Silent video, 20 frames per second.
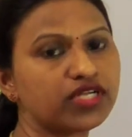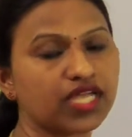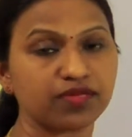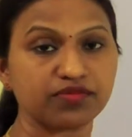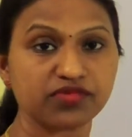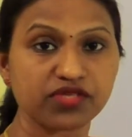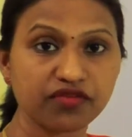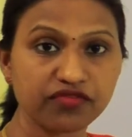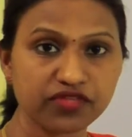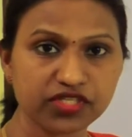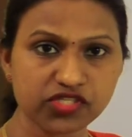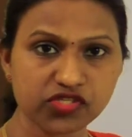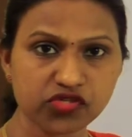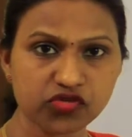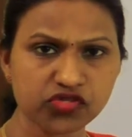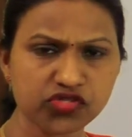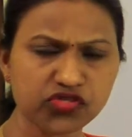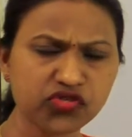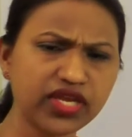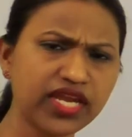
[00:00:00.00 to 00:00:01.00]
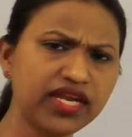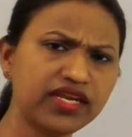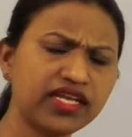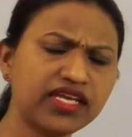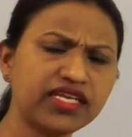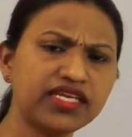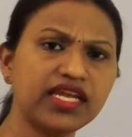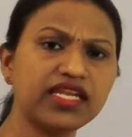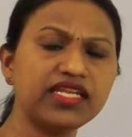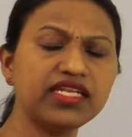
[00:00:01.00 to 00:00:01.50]
types of tissues. You can
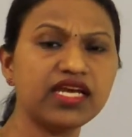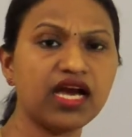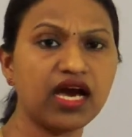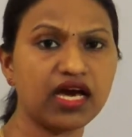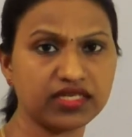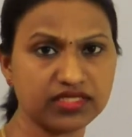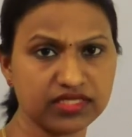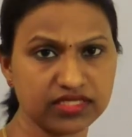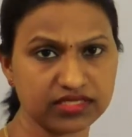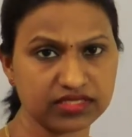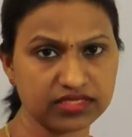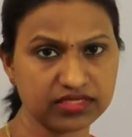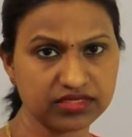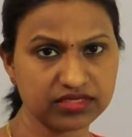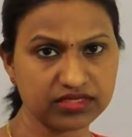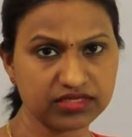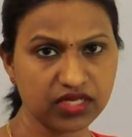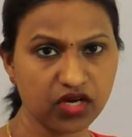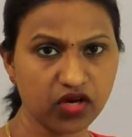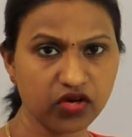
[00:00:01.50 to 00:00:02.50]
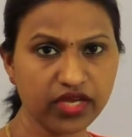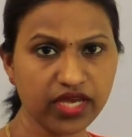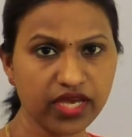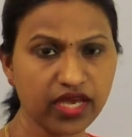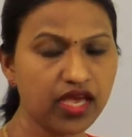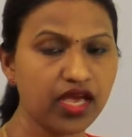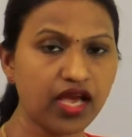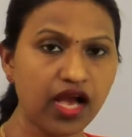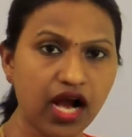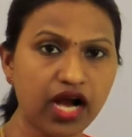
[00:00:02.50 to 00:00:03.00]
take any organ.
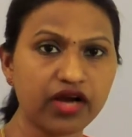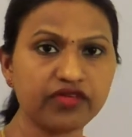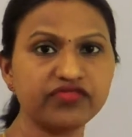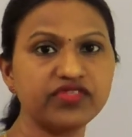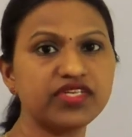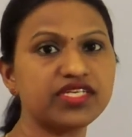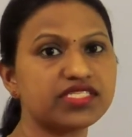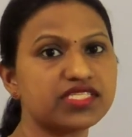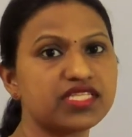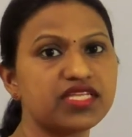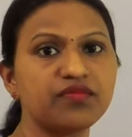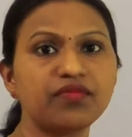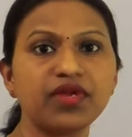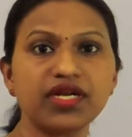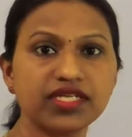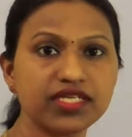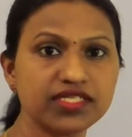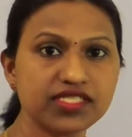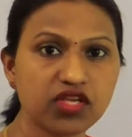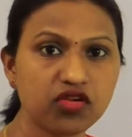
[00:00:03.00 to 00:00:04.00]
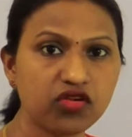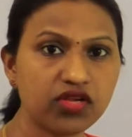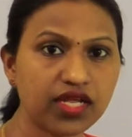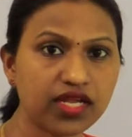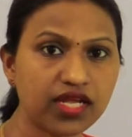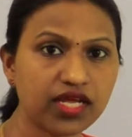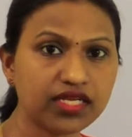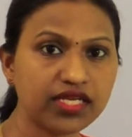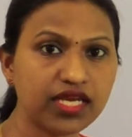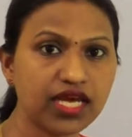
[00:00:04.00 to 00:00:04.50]
Okay, obviously multicellular
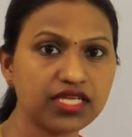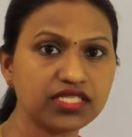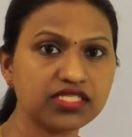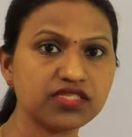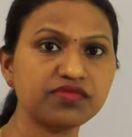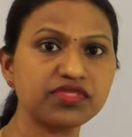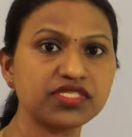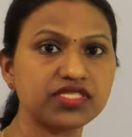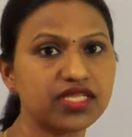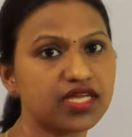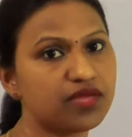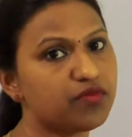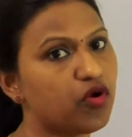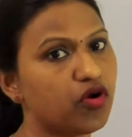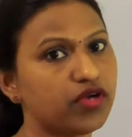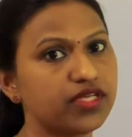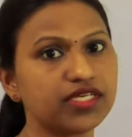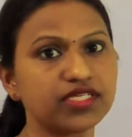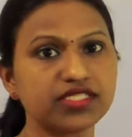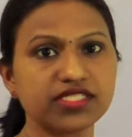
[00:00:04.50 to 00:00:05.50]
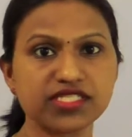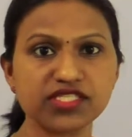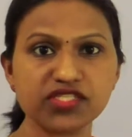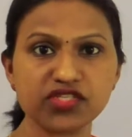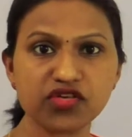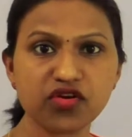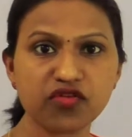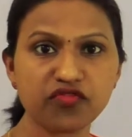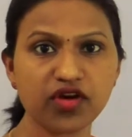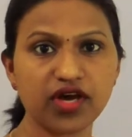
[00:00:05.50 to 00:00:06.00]
organisms, their body
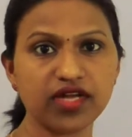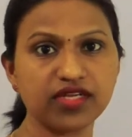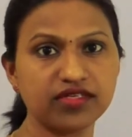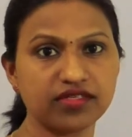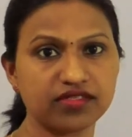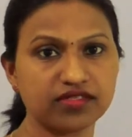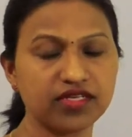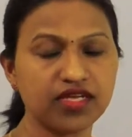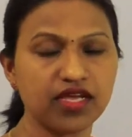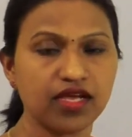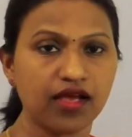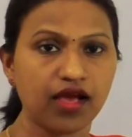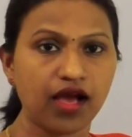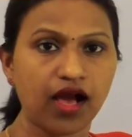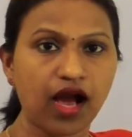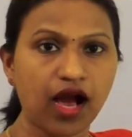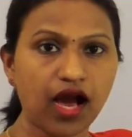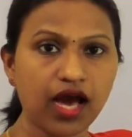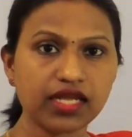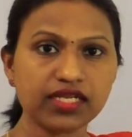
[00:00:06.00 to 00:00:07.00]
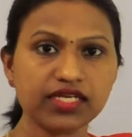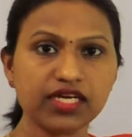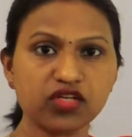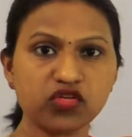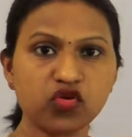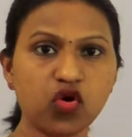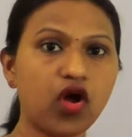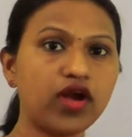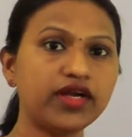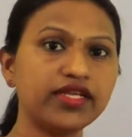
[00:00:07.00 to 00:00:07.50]
consisting of organ.
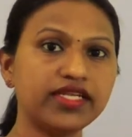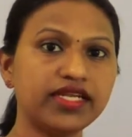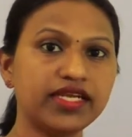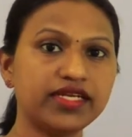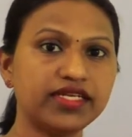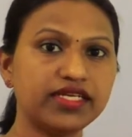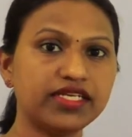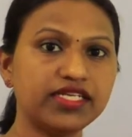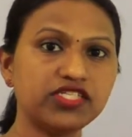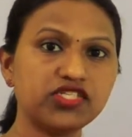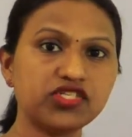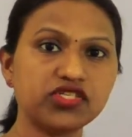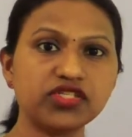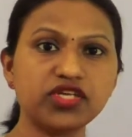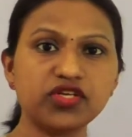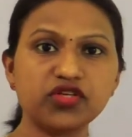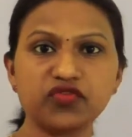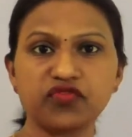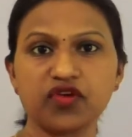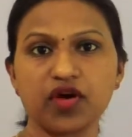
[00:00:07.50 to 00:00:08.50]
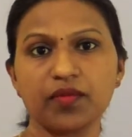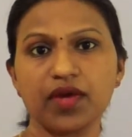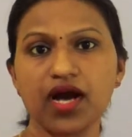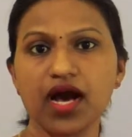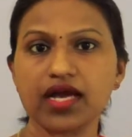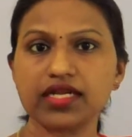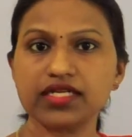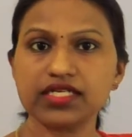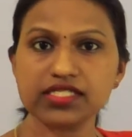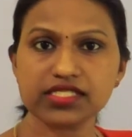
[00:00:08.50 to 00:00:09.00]
Organ coordinated each other to form
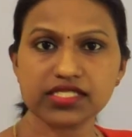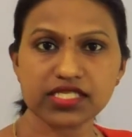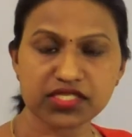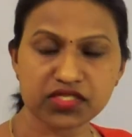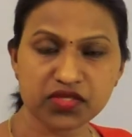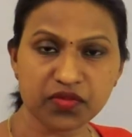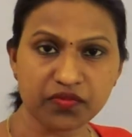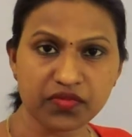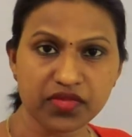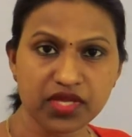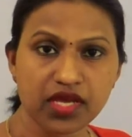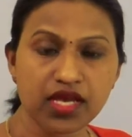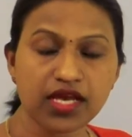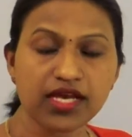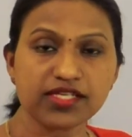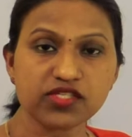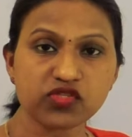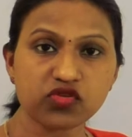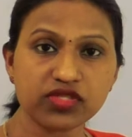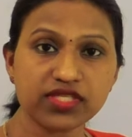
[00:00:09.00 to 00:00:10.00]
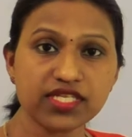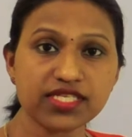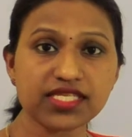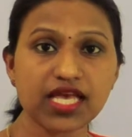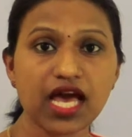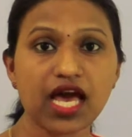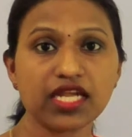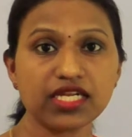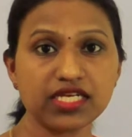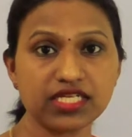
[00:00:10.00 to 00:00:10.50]
an organ system. So this
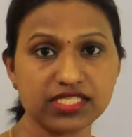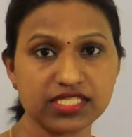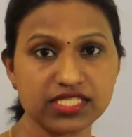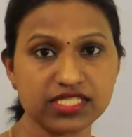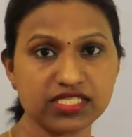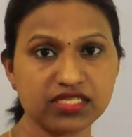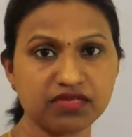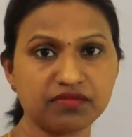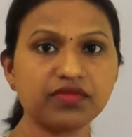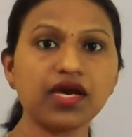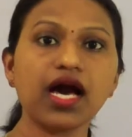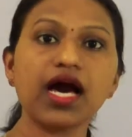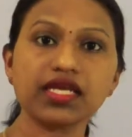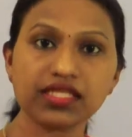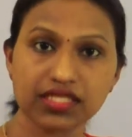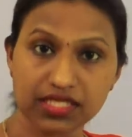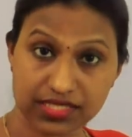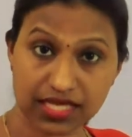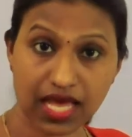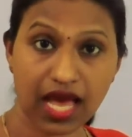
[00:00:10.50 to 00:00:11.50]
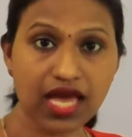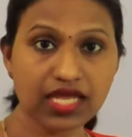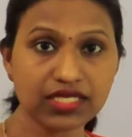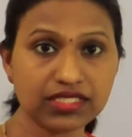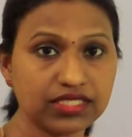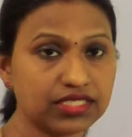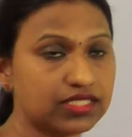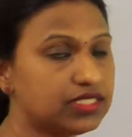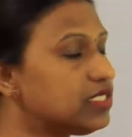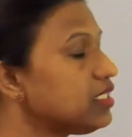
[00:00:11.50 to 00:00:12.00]
organ system or this
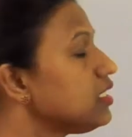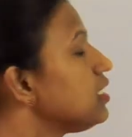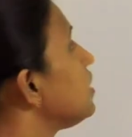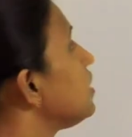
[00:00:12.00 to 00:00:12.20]
organ